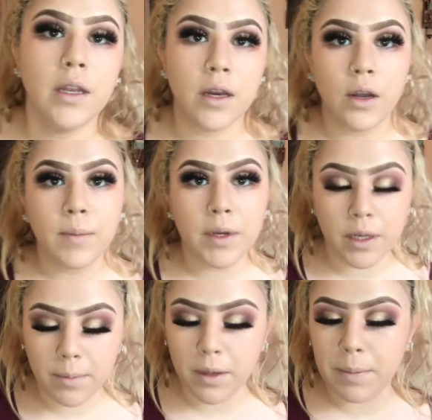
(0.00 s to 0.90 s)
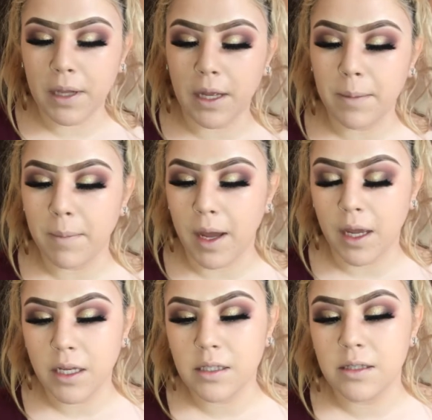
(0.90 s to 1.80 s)
now I'm going to be applying my
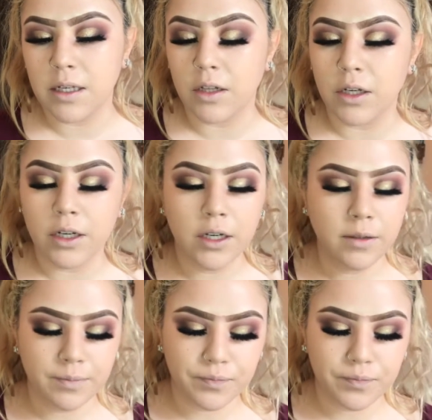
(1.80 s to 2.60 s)
concealer,